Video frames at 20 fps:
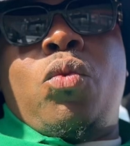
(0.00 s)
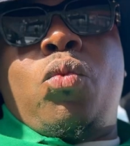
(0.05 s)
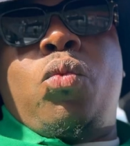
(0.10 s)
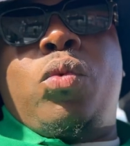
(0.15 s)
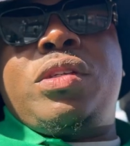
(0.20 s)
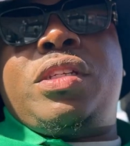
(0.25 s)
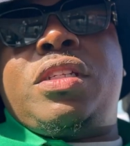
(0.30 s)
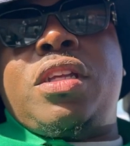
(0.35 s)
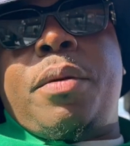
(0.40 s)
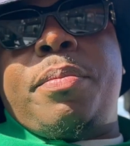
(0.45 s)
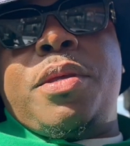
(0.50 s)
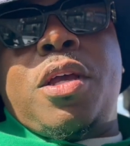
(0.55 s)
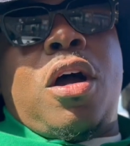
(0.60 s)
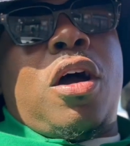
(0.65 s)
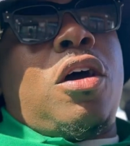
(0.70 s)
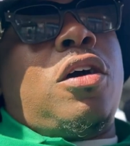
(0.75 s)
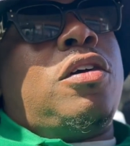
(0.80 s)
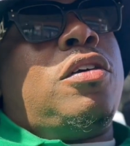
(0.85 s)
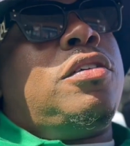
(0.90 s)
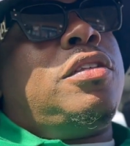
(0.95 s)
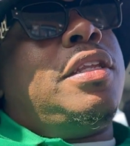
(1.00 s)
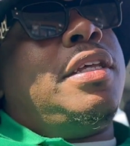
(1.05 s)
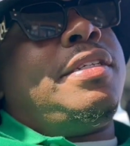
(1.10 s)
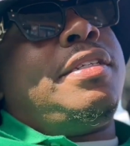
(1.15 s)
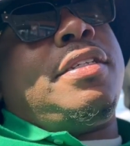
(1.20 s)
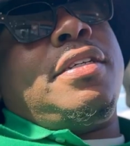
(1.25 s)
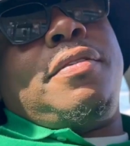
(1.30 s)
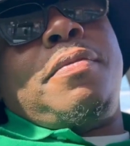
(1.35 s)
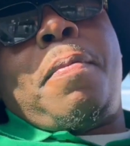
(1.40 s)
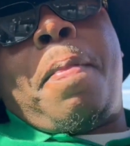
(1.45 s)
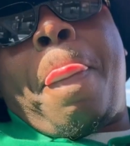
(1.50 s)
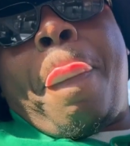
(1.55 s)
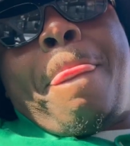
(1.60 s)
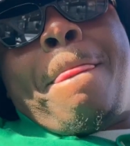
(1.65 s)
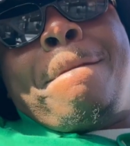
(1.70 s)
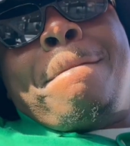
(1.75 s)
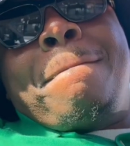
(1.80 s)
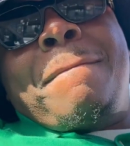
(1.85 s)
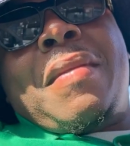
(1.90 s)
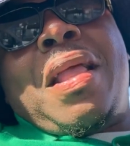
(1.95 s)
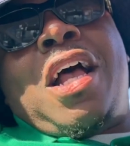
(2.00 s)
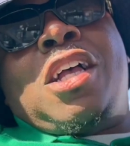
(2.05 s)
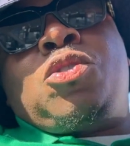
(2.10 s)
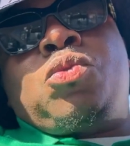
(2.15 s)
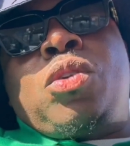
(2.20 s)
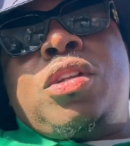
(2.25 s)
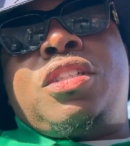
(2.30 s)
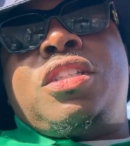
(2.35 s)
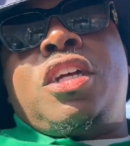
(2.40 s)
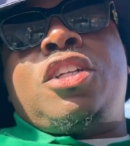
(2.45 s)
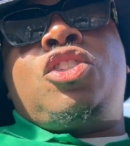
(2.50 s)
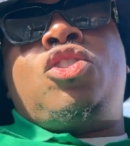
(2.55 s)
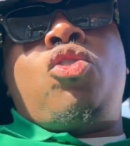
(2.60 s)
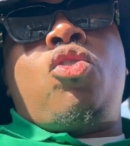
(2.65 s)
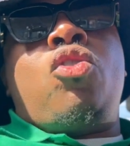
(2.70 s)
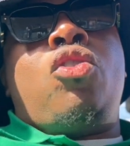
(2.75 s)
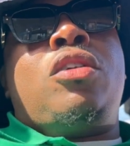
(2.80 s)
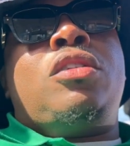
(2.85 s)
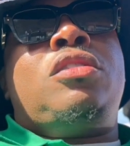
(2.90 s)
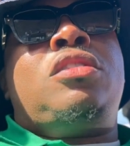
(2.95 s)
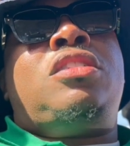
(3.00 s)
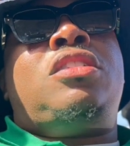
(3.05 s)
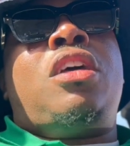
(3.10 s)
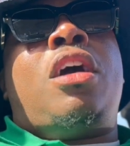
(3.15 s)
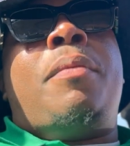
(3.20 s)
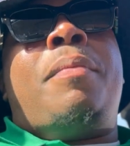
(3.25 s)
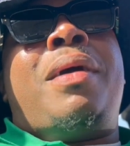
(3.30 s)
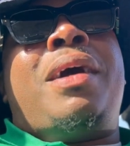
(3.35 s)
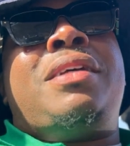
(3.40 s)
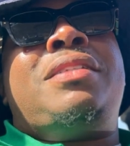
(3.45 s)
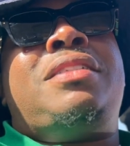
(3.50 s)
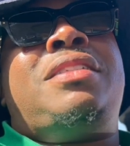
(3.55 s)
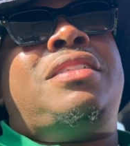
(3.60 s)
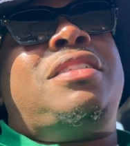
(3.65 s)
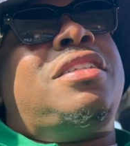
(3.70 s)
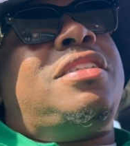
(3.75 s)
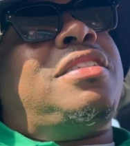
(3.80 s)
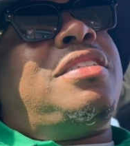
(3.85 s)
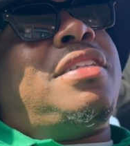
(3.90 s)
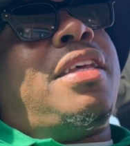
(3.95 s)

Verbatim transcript: What's up, y'all? Listen, I just want to touch on something I just